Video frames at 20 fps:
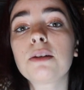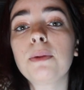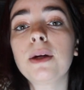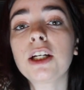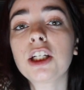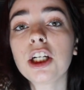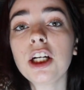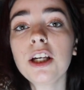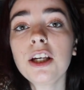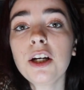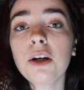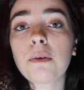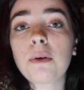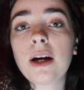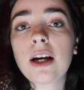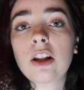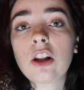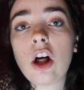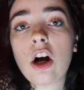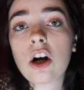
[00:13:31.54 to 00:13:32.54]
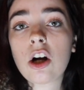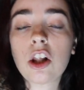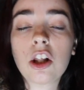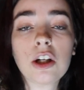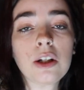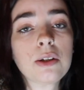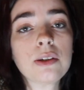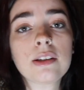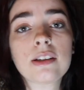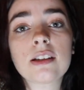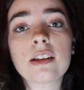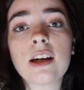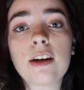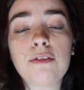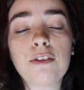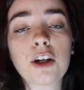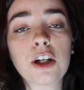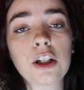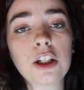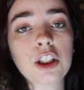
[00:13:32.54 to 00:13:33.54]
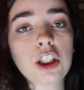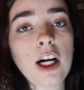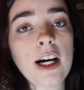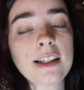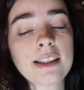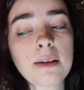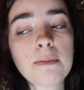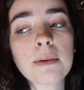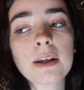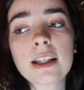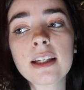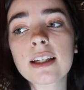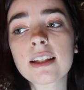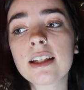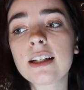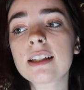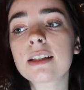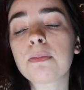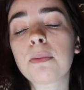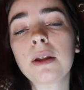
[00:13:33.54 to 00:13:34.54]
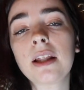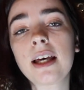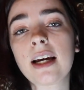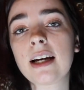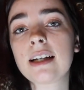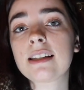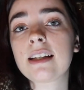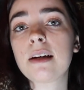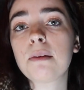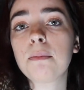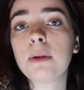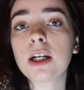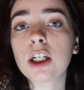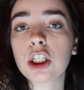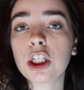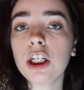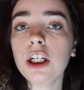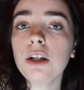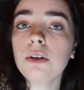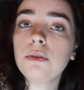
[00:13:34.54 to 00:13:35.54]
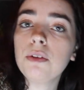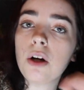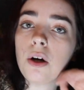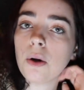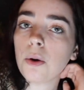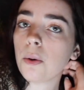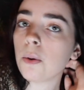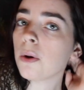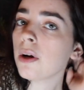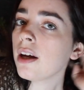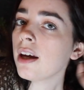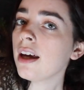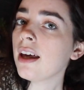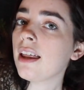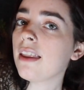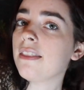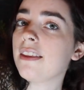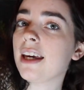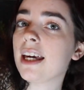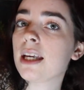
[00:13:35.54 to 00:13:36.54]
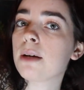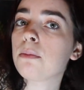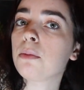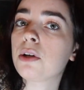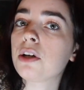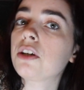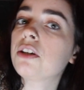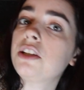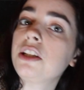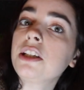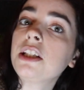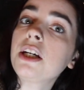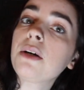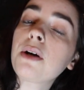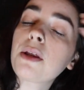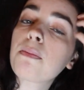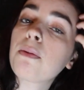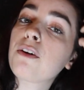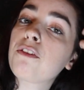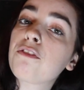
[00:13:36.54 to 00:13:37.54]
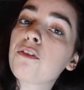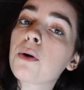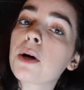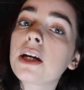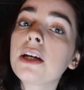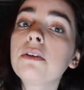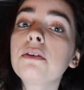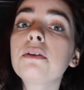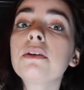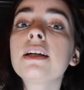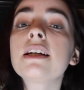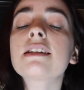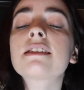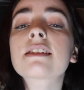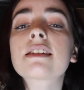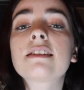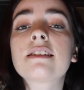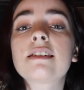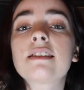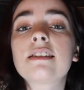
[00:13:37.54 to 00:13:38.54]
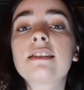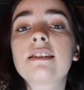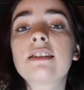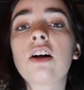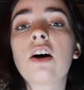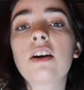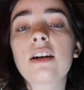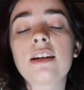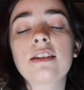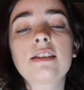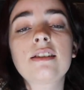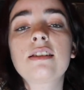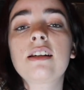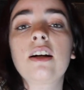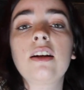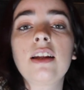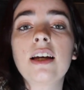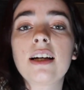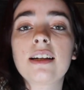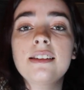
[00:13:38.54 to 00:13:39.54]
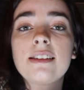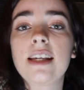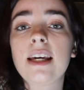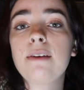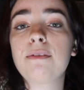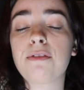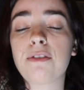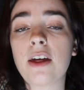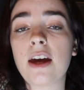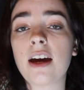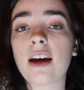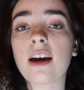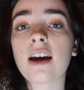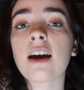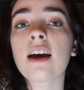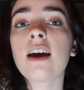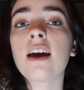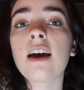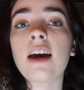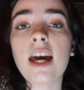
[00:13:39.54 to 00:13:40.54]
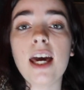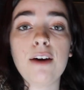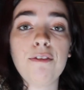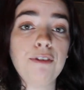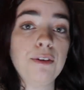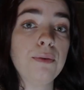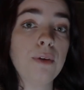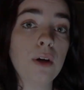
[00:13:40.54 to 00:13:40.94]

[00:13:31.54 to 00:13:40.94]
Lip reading: make sure that you're wearing long clothes if you're gonna try something like this. But like I said, make sure you know the animal you're dealing with before you do this, because this is not necessarily a safe thing if you